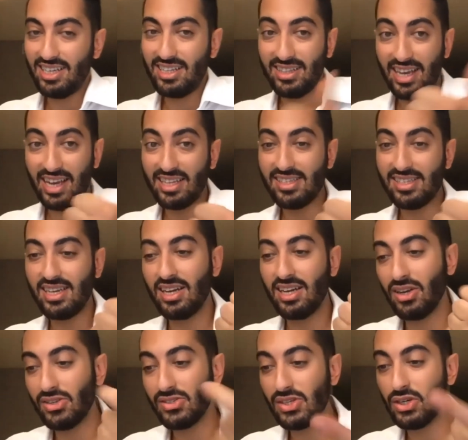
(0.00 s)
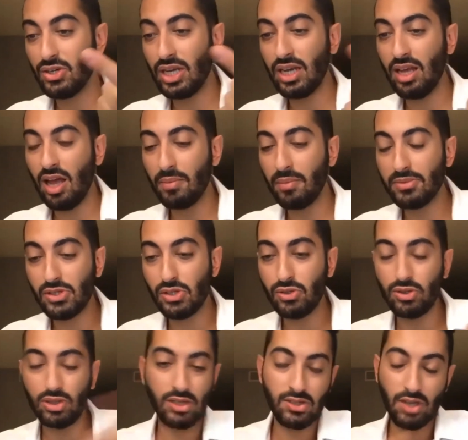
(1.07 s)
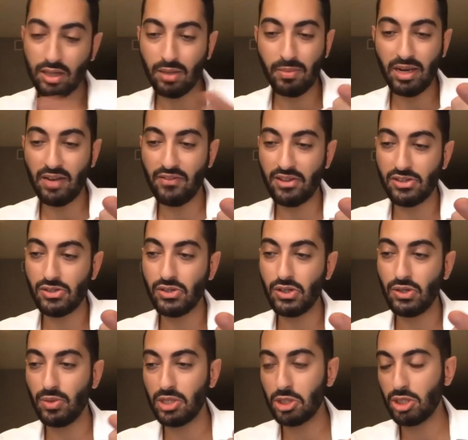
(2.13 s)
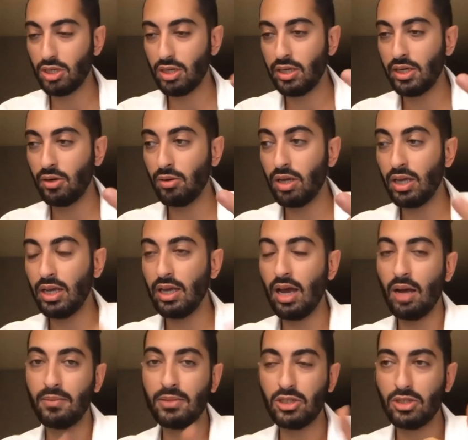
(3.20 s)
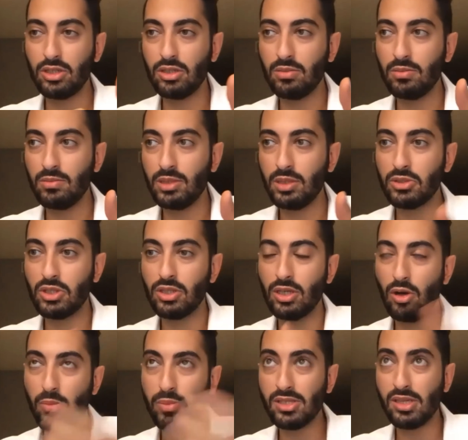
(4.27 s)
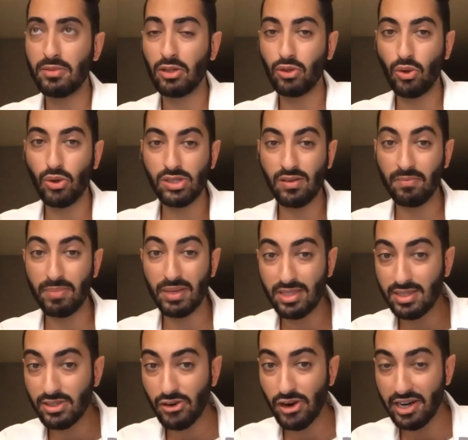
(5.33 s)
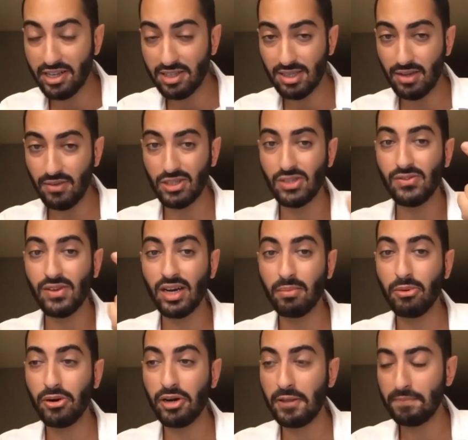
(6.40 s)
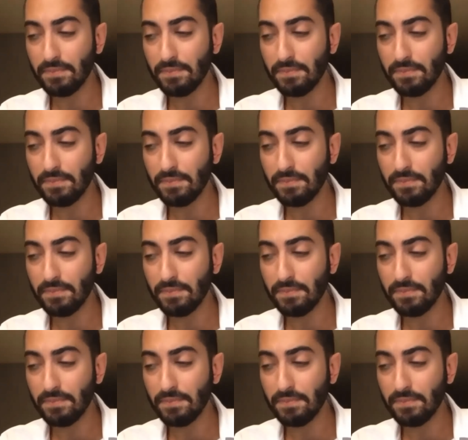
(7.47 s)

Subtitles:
That, and also it helps you. There's other benefits too, which it help you. It opens up the doors of business credit, which is very important.